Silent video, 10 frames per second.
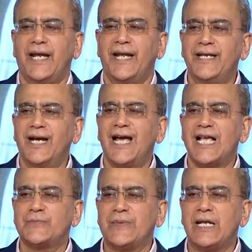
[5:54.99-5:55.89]
India
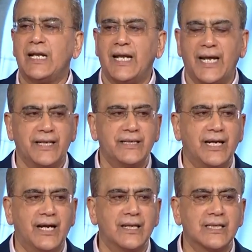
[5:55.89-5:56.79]
has been late
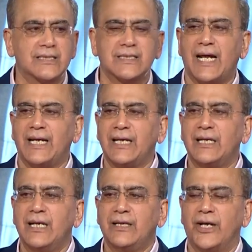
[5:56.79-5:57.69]
in
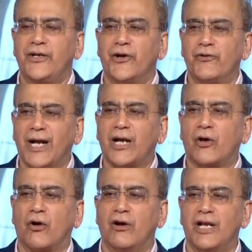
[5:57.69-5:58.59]
understanding the
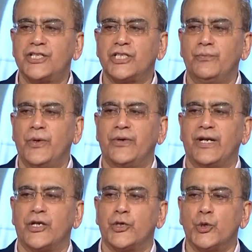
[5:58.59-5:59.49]
direct correlation between